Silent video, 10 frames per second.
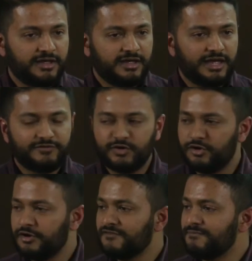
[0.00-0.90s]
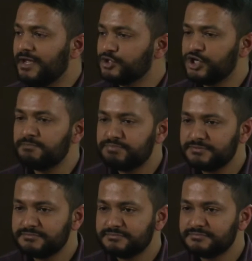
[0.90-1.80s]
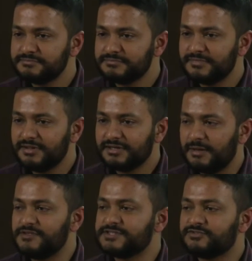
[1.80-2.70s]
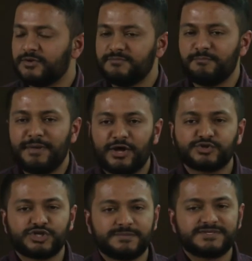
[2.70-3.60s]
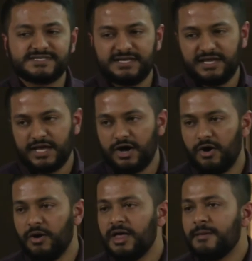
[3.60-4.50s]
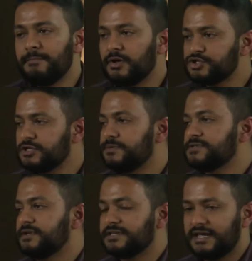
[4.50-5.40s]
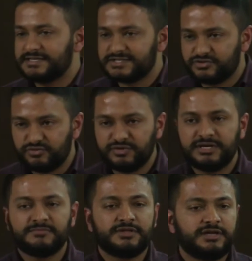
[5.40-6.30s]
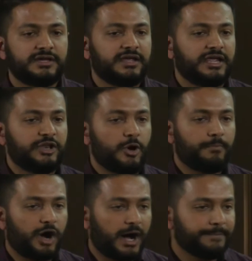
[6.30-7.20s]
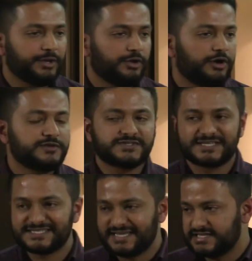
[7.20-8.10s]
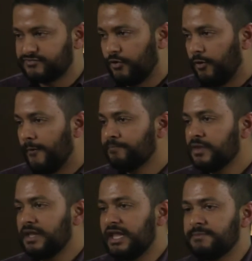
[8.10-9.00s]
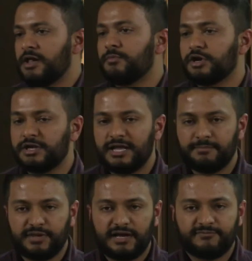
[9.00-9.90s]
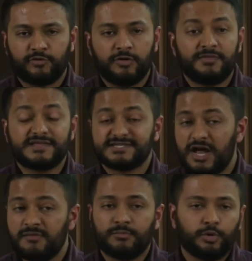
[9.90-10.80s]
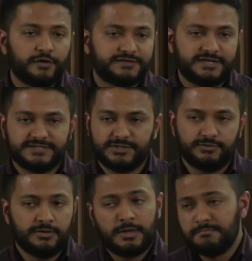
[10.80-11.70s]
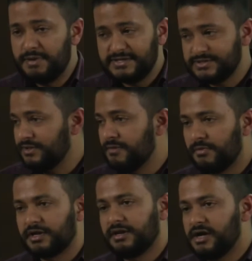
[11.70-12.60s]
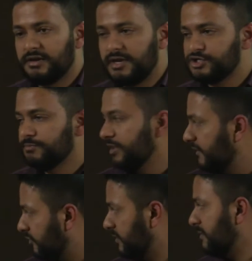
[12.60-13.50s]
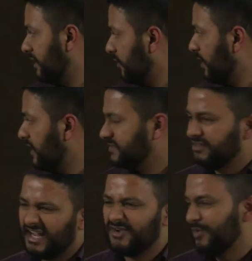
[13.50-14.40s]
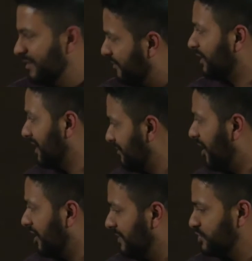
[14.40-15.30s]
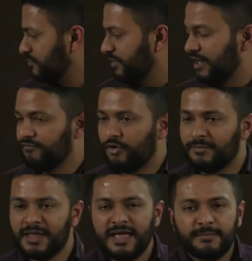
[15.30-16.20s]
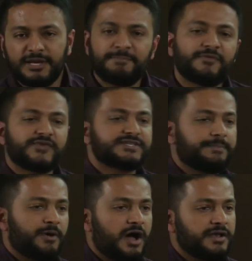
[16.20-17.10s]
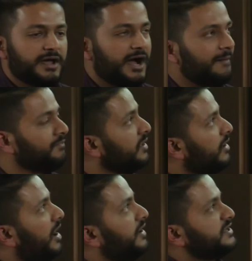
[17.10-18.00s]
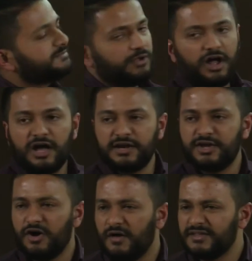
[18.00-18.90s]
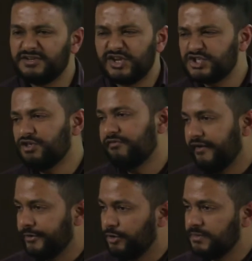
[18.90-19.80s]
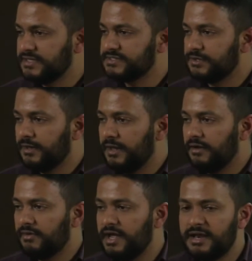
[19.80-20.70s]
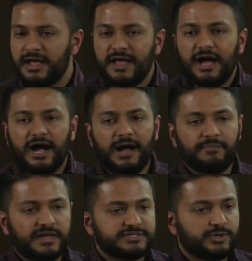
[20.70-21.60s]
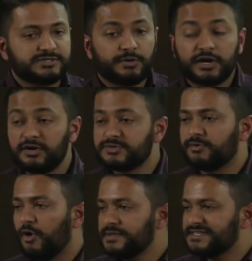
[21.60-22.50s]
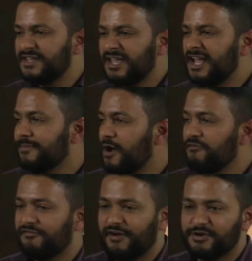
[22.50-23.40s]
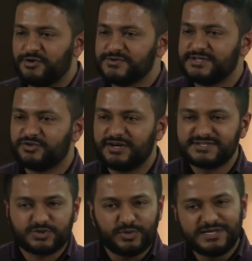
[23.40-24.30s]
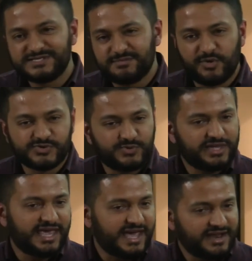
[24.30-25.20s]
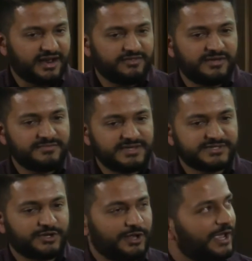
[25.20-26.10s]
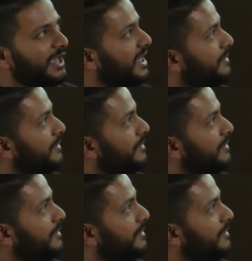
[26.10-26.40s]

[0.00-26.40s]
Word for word: Have you heard of MailChimp? Okay, this is from MailChimp's C E O. MailChimp is an extremely, you know, popular, successful email marketing platform that's now morphed into basically a marketing automation platform in many ways, a lightweight marketing automation platform. But he put this up on, um, on his blog, and he called it Ditch the Funnel, basically, right? Um, and so as marketers, we're always thinking about funnels and trying to squeeze the most we can out of them, basically.